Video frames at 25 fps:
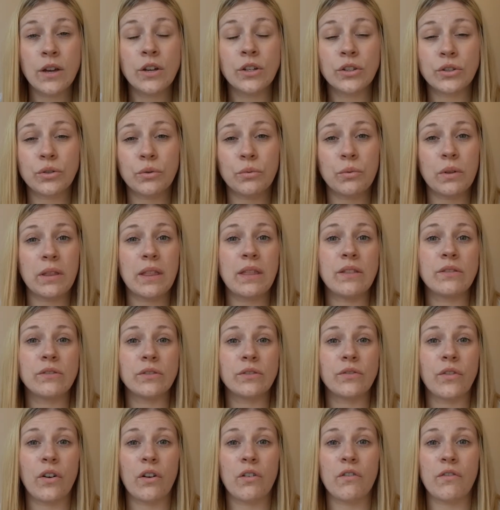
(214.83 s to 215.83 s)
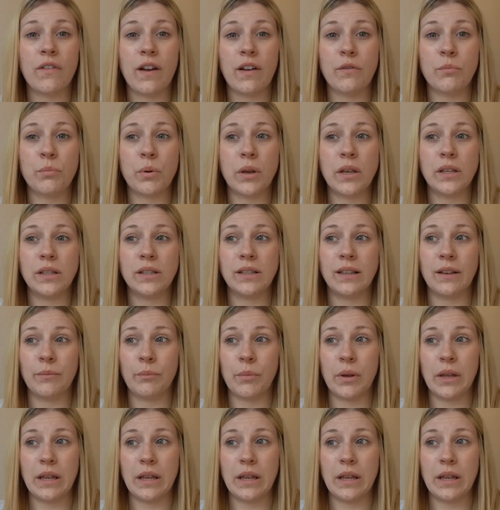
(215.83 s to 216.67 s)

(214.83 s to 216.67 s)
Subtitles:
So within those 4 or 5 pieces, I've